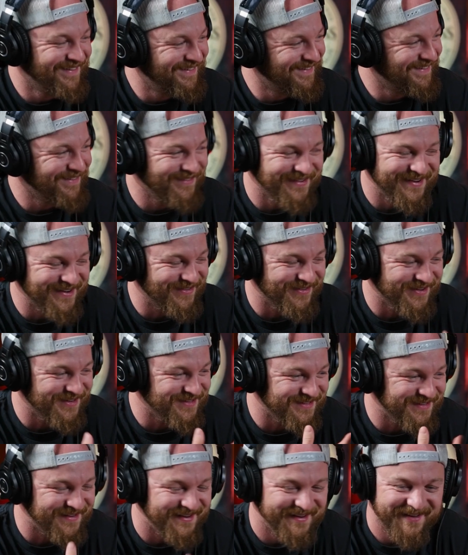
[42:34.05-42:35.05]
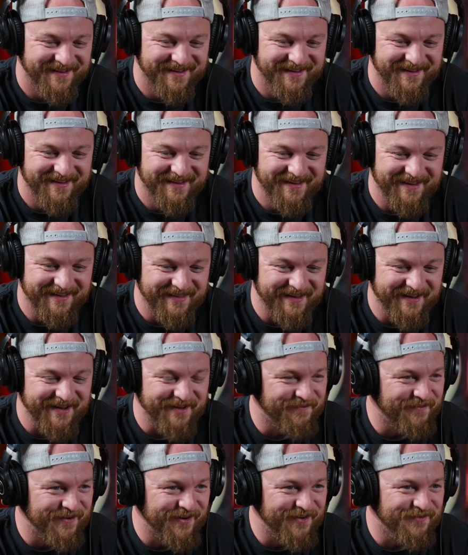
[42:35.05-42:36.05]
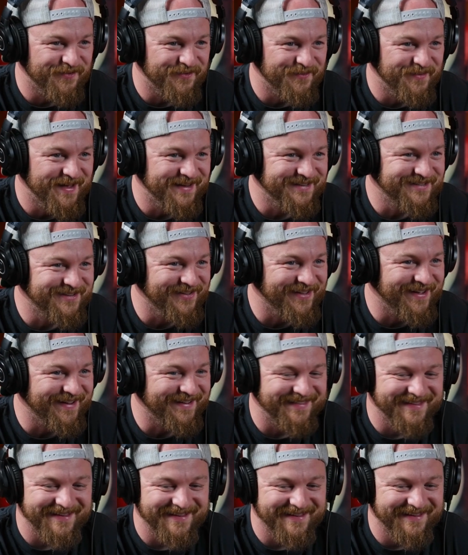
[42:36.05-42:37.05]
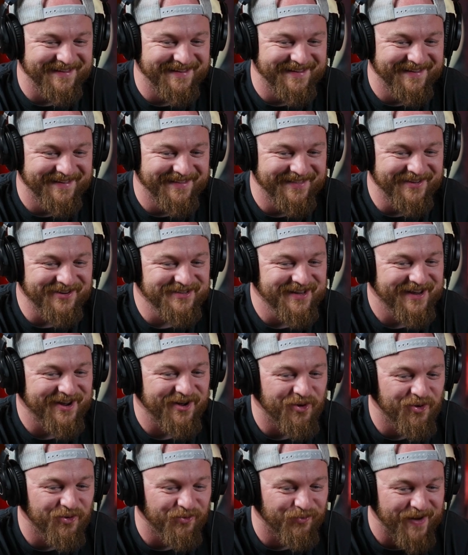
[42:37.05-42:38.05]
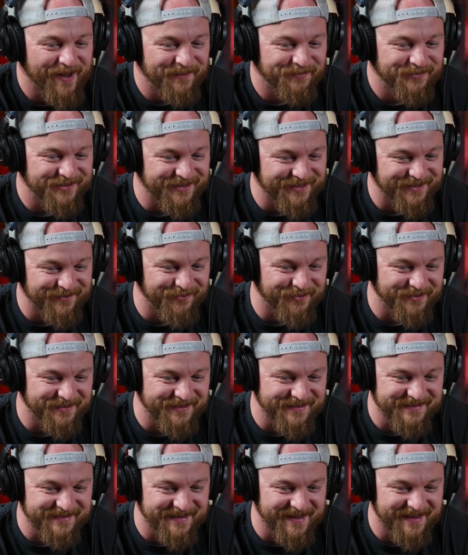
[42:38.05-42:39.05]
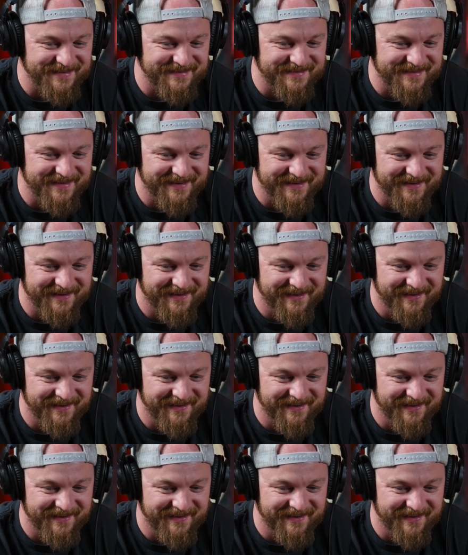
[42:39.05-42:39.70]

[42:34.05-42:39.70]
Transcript: and he wasn't, and they got fired from that. So there's like a whole rap sheet of what these guys did.